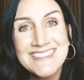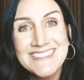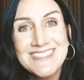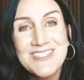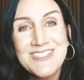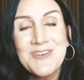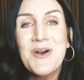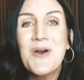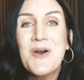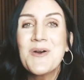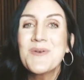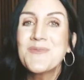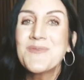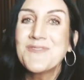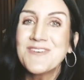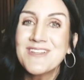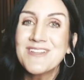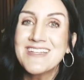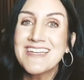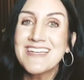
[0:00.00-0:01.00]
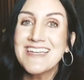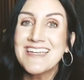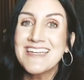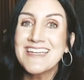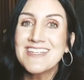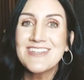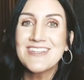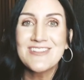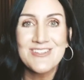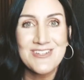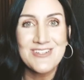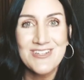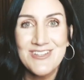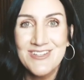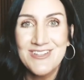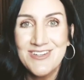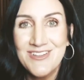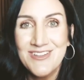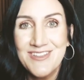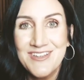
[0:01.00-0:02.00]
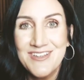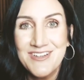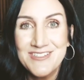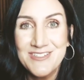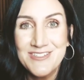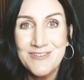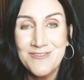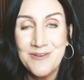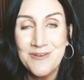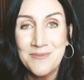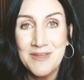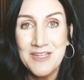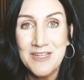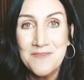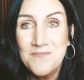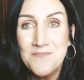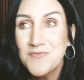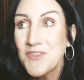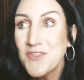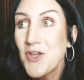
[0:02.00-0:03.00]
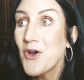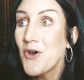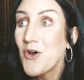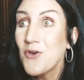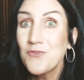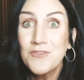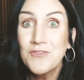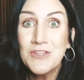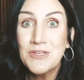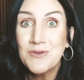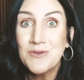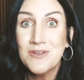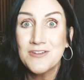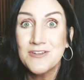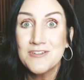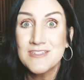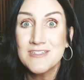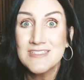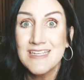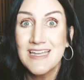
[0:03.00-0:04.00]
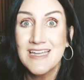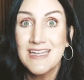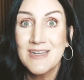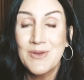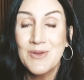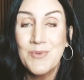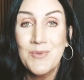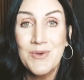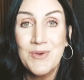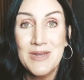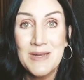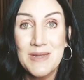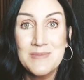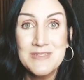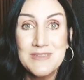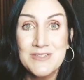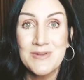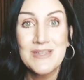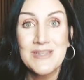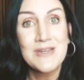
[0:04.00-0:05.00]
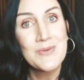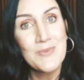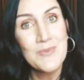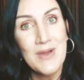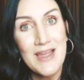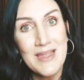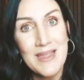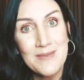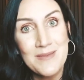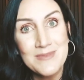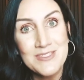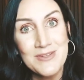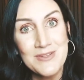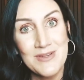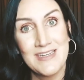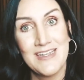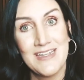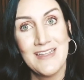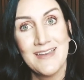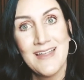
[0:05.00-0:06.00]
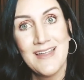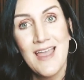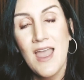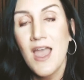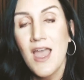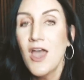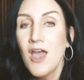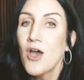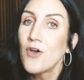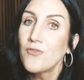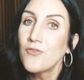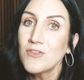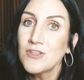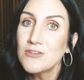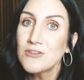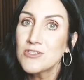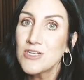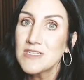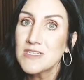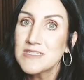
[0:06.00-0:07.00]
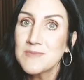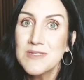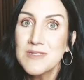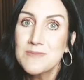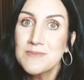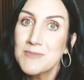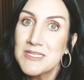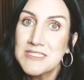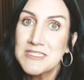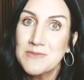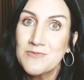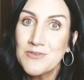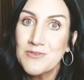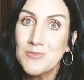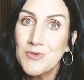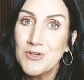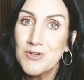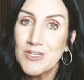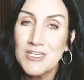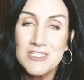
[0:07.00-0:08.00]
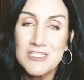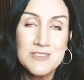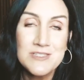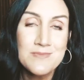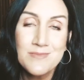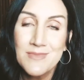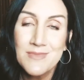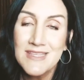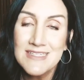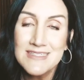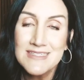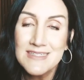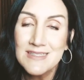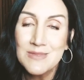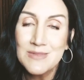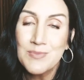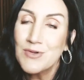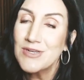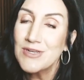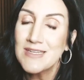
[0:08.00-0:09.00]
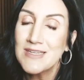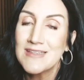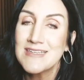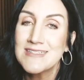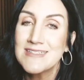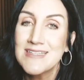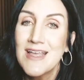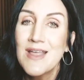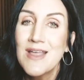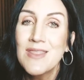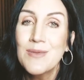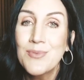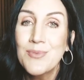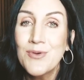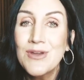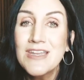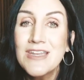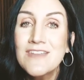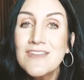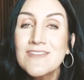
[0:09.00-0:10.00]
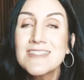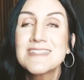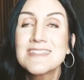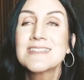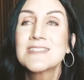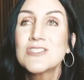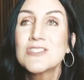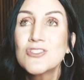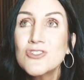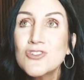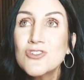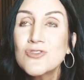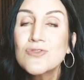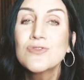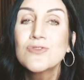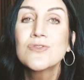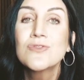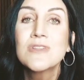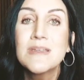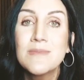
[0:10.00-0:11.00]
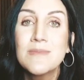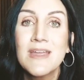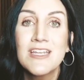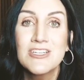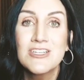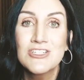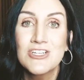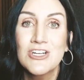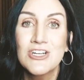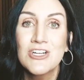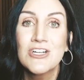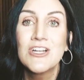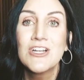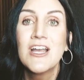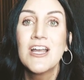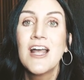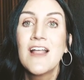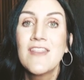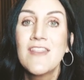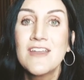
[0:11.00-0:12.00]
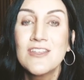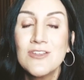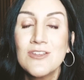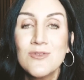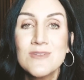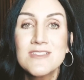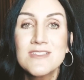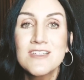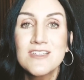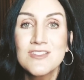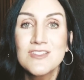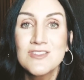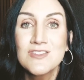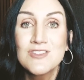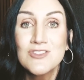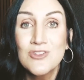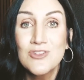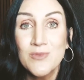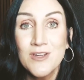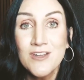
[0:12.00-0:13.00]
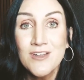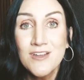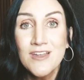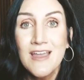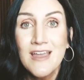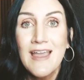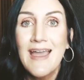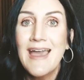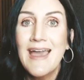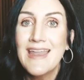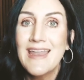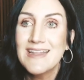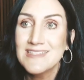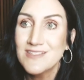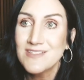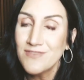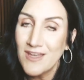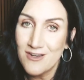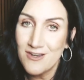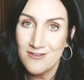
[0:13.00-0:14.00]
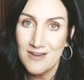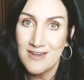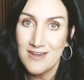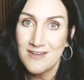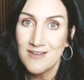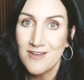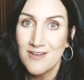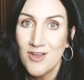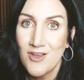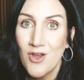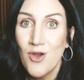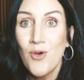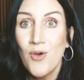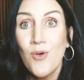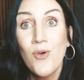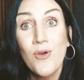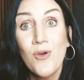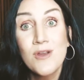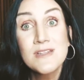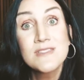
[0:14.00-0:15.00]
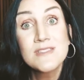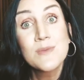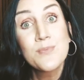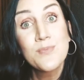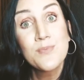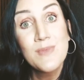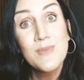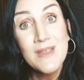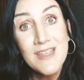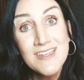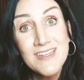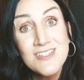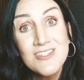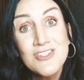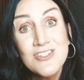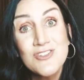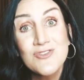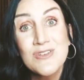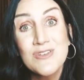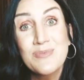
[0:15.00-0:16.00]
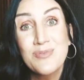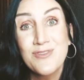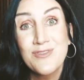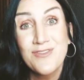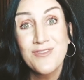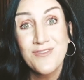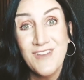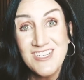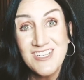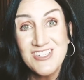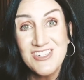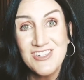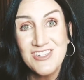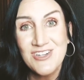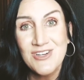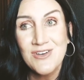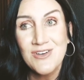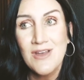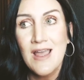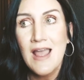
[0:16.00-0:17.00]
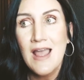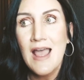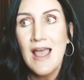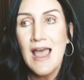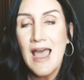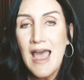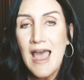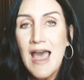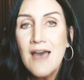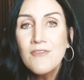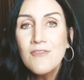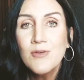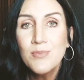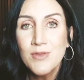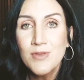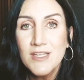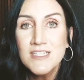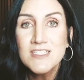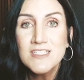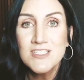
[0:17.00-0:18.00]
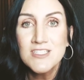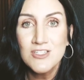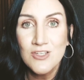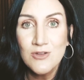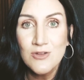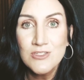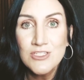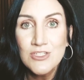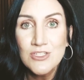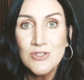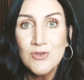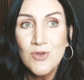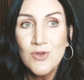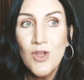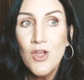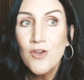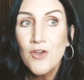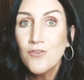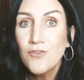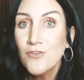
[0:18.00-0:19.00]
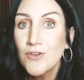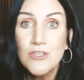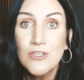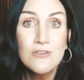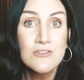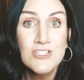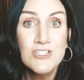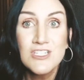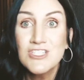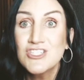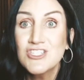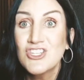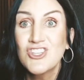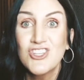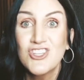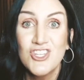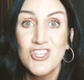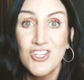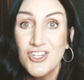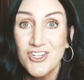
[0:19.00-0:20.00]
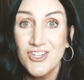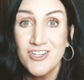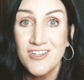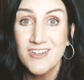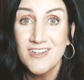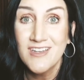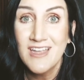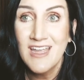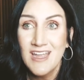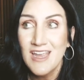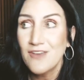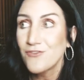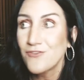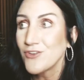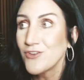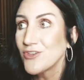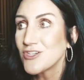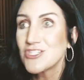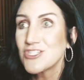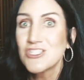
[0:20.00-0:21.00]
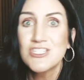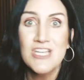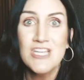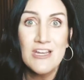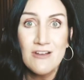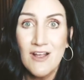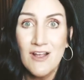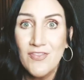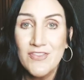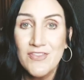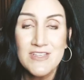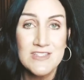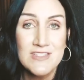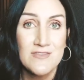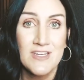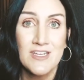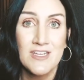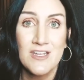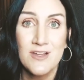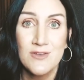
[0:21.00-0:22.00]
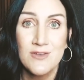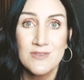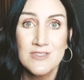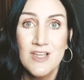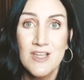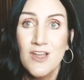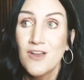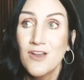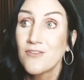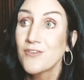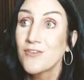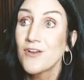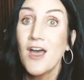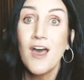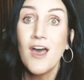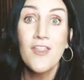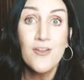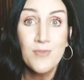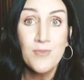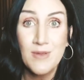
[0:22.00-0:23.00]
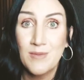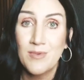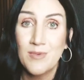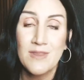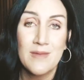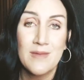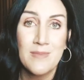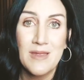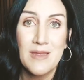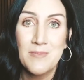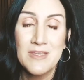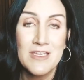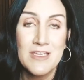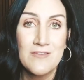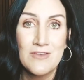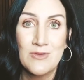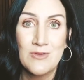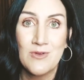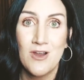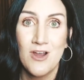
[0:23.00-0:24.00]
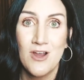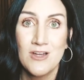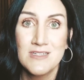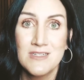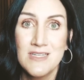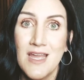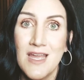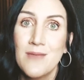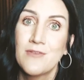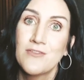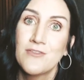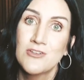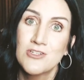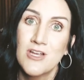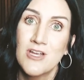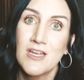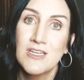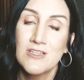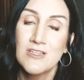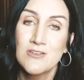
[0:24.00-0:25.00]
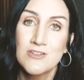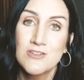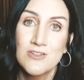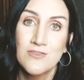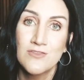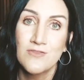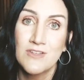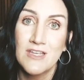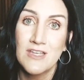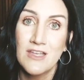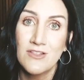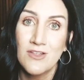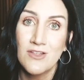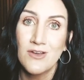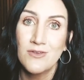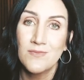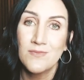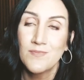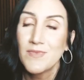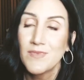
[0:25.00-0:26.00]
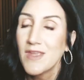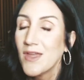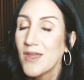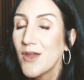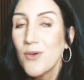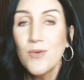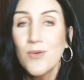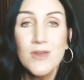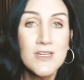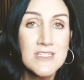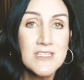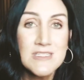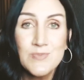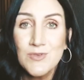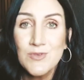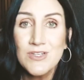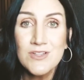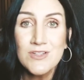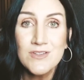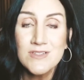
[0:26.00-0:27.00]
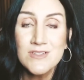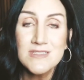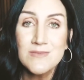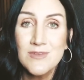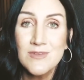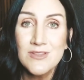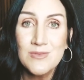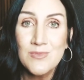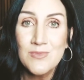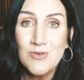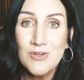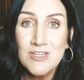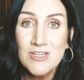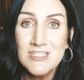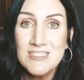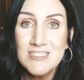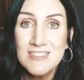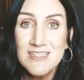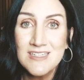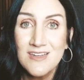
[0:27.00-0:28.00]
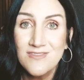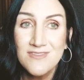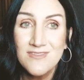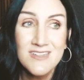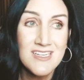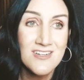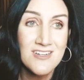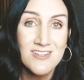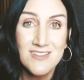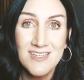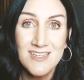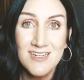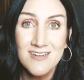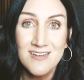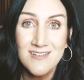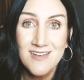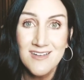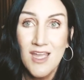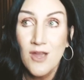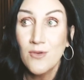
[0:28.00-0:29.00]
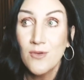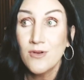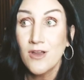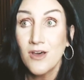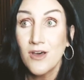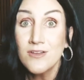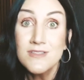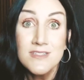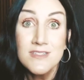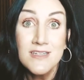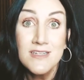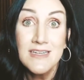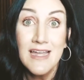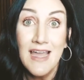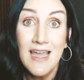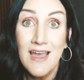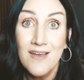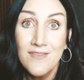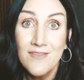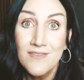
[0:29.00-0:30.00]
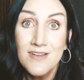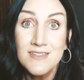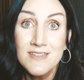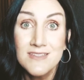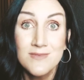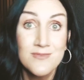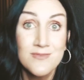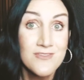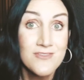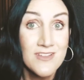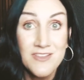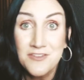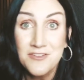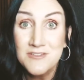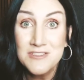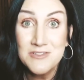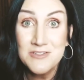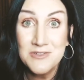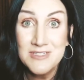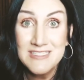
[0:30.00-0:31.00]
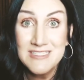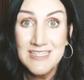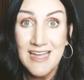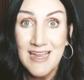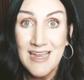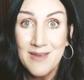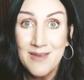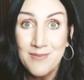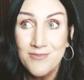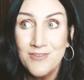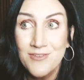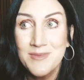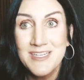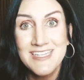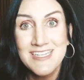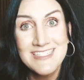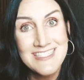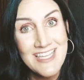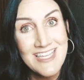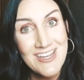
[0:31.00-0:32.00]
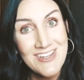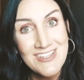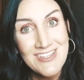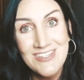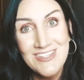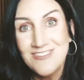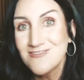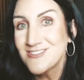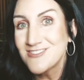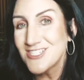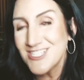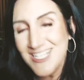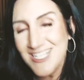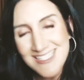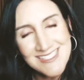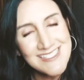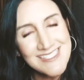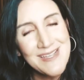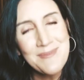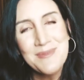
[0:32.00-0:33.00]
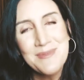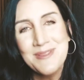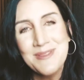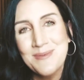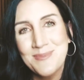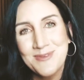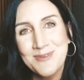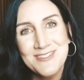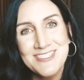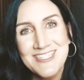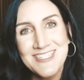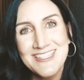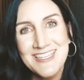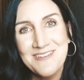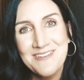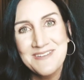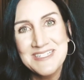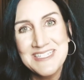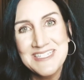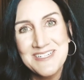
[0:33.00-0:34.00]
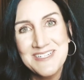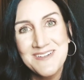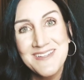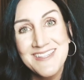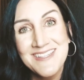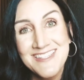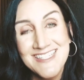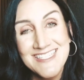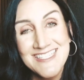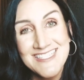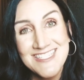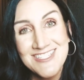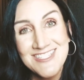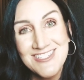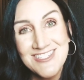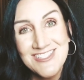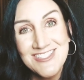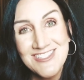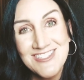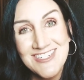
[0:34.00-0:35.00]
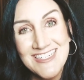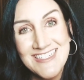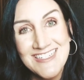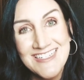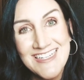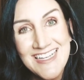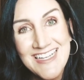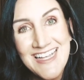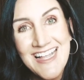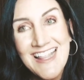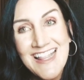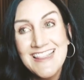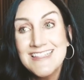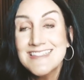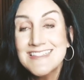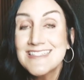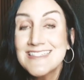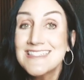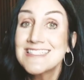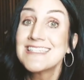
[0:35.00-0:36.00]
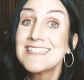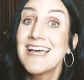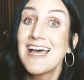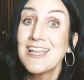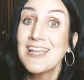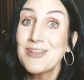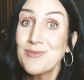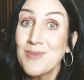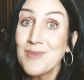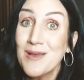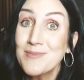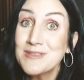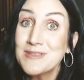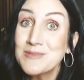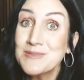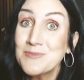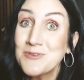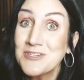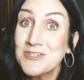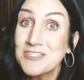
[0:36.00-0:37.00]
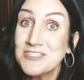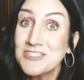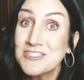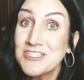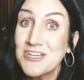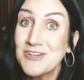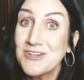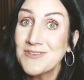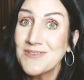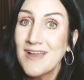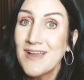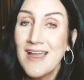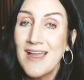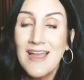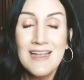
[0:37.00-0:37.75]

So hopefully you learn a little thing or two from me. Hopefully you understand what I'm doing and why I'm doing it. Hopefully you trust me and my team for mortgage, but that's not the point of this. The point of this is to truly make sure that you as a consumer and as a veteran or as an industry professional have a place to go to for you just to learn and for you to share out these videos for other people that might be giving you a hard time if you're trying to use your VA loan. We're going to sprinkle in some other mortgage stuff here and there. We're also going to have some fun little story time for me to tell you just some of the bullshit that we deal with in this industry. This is not your mama's mortgage show.